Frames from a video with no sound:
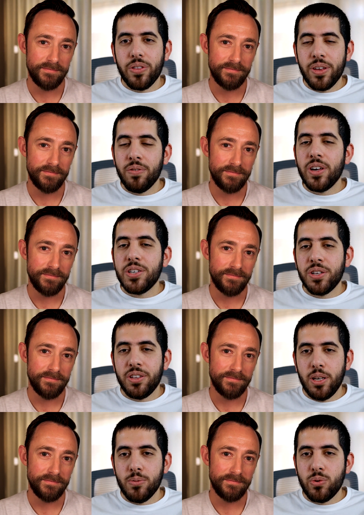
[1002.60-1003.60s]
Speaker 1: with innovation
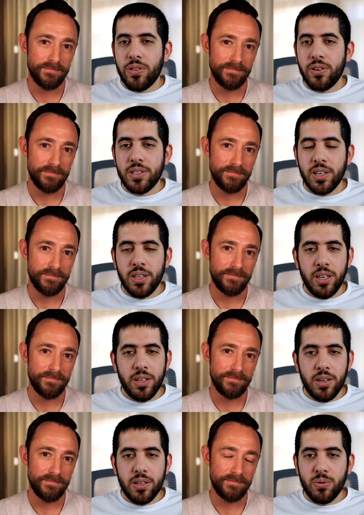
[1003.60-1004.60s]
teams, whether it's
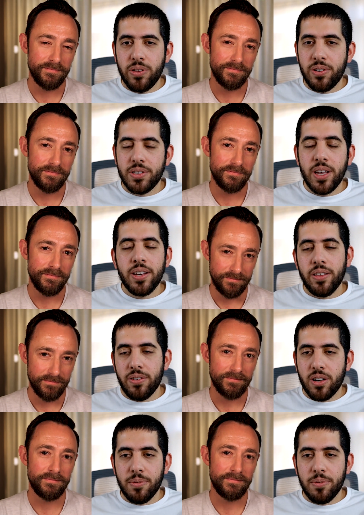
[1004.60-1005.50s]
Adidas, whether it's any other